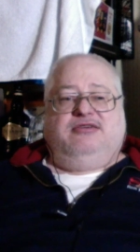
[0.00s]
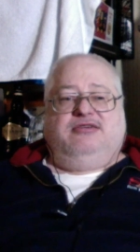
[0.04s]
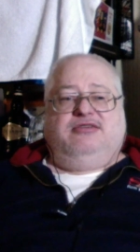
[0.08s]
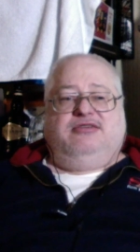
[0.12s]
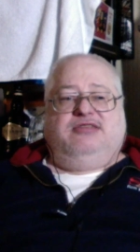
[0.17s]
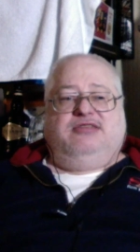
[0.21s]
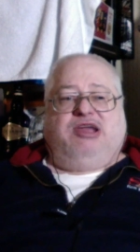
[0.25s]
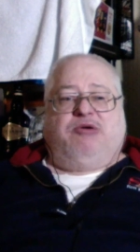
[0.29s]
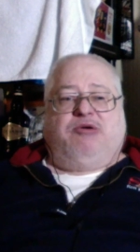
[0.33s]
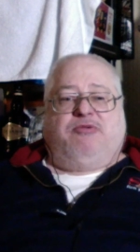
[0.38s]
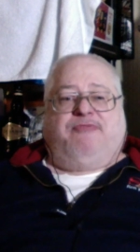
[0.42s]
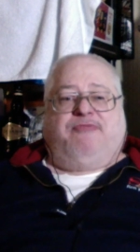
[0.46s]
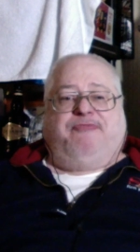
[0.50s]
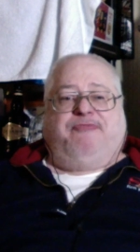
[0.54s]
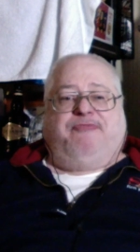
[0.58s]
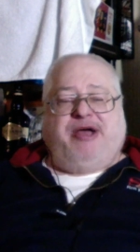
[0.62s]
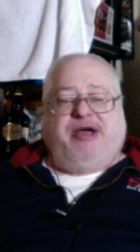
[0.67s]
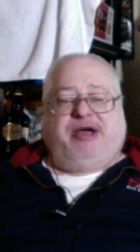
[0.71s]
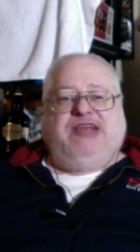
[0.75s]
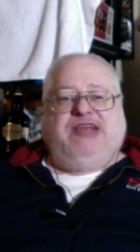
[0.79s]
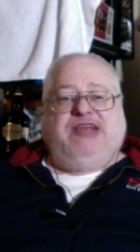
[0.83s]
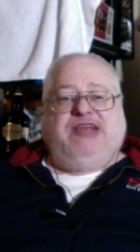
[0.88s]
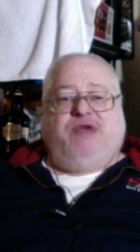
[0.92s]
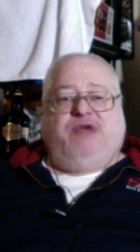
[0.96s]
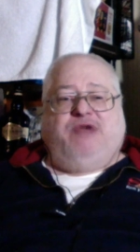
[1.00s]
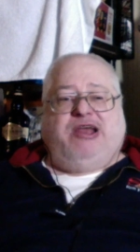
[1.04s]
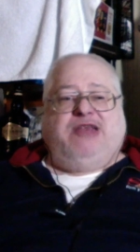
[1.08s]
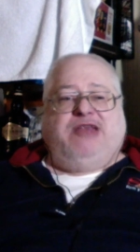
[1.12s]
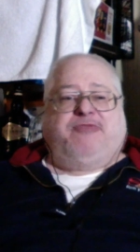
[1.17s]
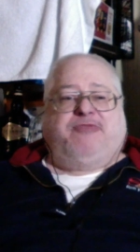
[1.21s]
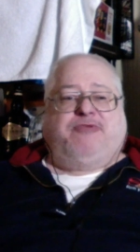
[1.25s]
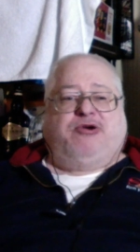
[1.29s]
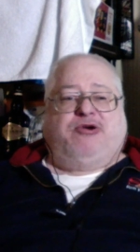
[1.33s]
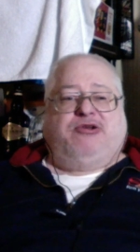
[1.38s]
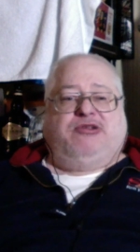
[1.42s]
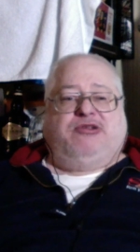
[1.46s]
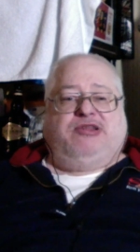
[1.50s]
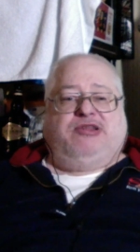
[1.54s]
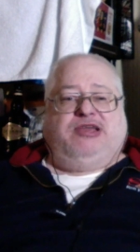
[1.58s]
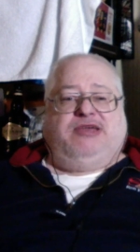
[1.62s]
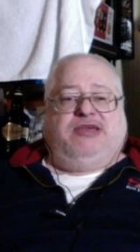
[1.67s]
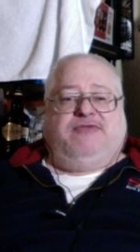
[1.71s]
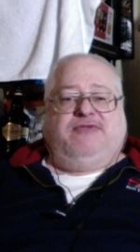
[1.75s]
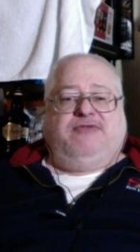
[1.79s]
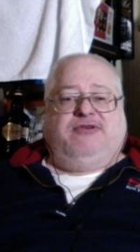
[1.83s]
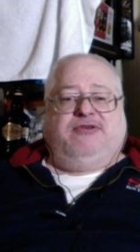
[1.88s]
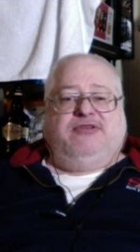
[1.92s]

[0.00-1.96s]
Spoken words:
They were fucking waiting for her to leave.